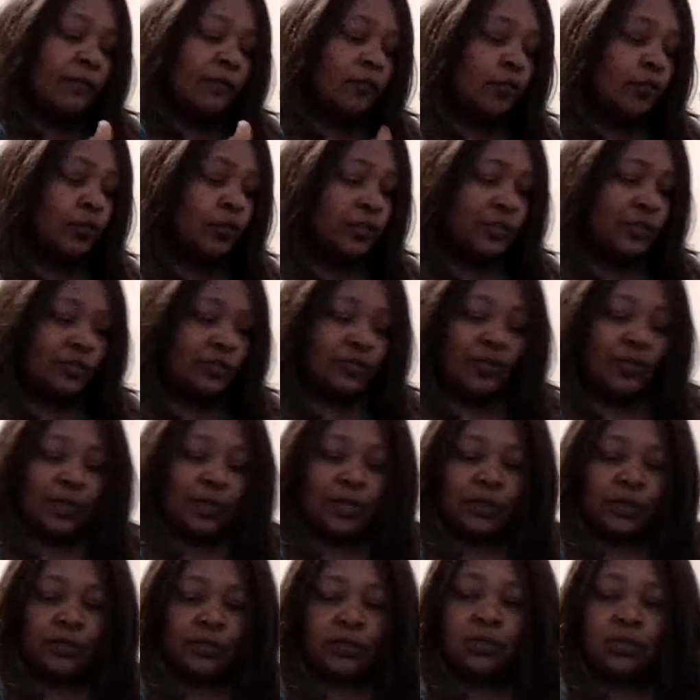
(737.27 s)
4
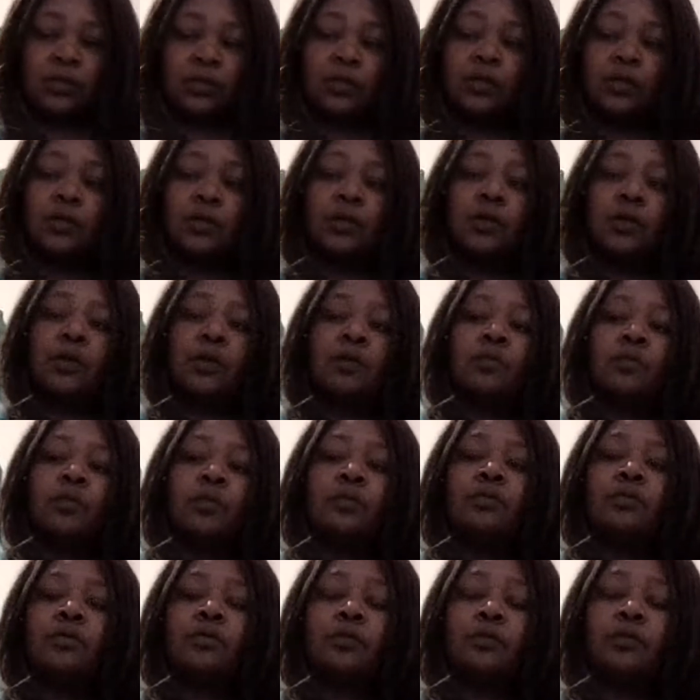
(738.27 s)
strands. We
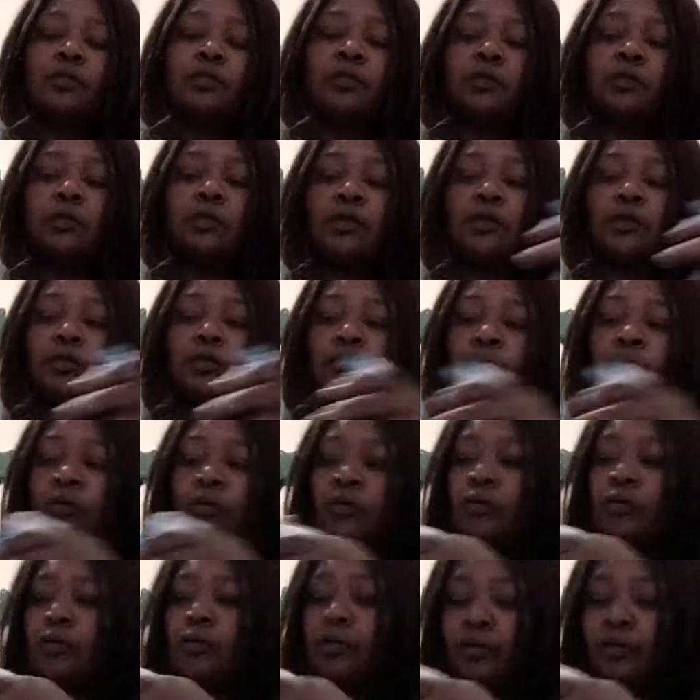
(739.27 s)
will hold her